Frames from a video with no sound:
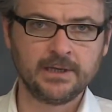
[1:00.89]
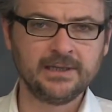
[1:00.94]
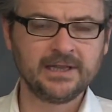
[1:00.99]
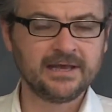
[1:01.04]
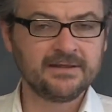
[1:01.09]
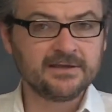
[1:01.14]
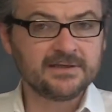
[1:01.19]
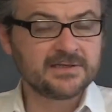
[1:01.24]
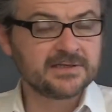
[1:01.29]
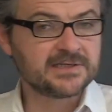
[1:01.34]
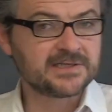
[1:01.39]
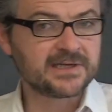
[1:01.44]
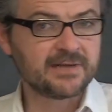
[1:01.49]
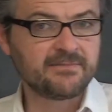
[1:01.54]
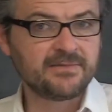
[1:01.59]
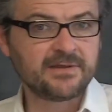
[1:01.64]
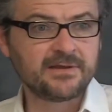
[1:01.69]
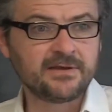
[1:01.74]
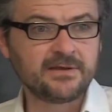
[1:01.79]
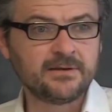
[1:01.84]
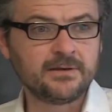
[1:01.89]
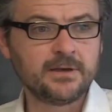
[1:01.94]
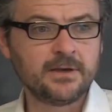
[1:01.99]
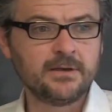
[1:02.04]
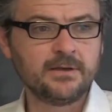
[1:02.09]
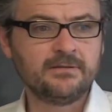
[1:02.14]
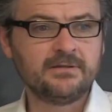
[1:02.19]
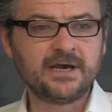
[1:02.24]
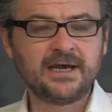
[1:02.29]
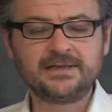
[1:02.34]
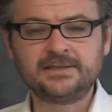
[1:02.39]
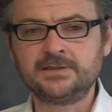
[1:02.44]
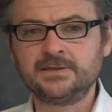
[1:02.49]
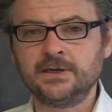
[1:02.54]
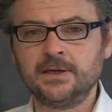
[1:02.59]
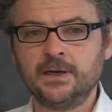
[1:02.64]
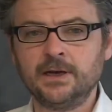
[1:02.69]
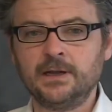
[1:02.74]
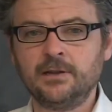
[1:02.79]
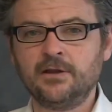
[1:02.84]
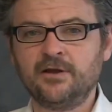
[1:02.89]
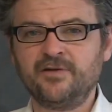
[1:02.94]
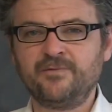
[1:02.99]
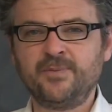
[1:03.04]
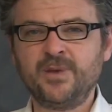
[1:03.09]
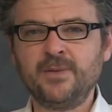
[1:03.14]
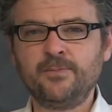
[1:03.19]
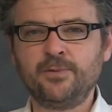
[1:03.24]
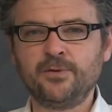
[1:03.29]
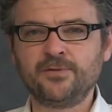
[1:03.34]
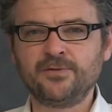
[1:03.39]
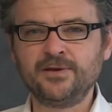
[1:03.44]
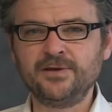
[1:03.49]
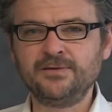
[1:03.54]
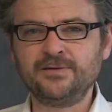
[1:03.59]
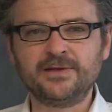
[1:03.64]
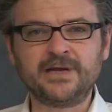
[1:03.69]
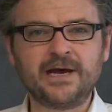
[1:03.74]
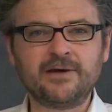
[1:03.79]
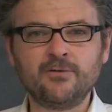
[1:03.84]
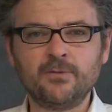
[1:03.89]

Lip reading: Now, this is something that a lot of people think that I